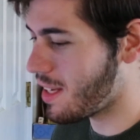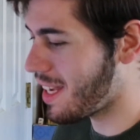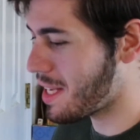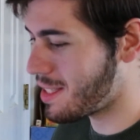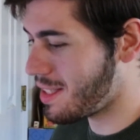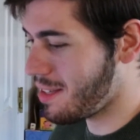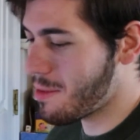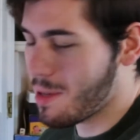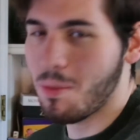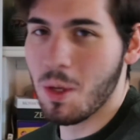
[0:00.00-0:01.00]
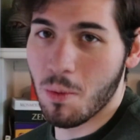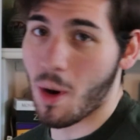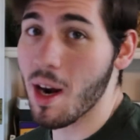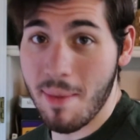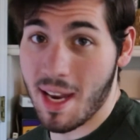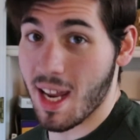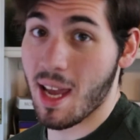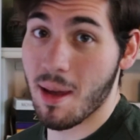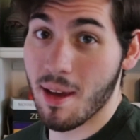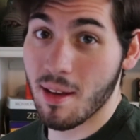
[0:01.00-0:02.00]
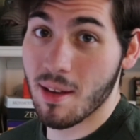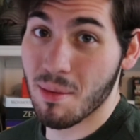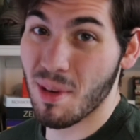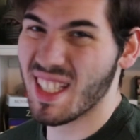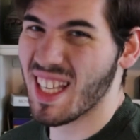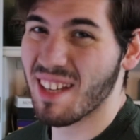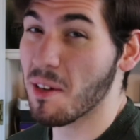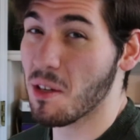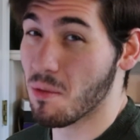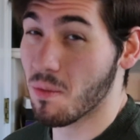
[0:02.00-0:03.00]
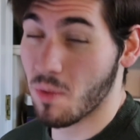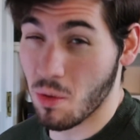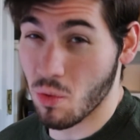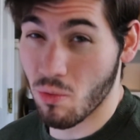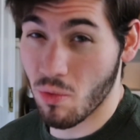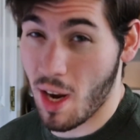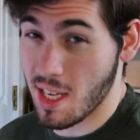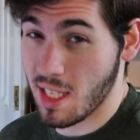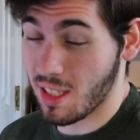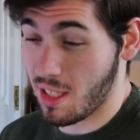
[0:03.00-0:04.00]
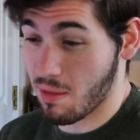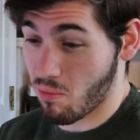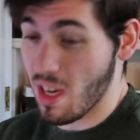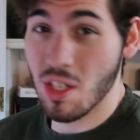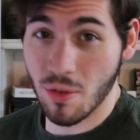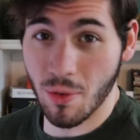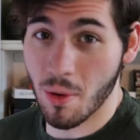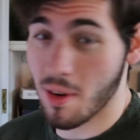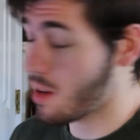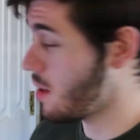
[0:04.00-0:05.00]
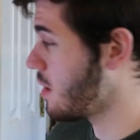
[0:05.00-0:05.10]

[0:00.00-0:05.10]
Like you'd want to be an A, but it's not what you ideally reach for.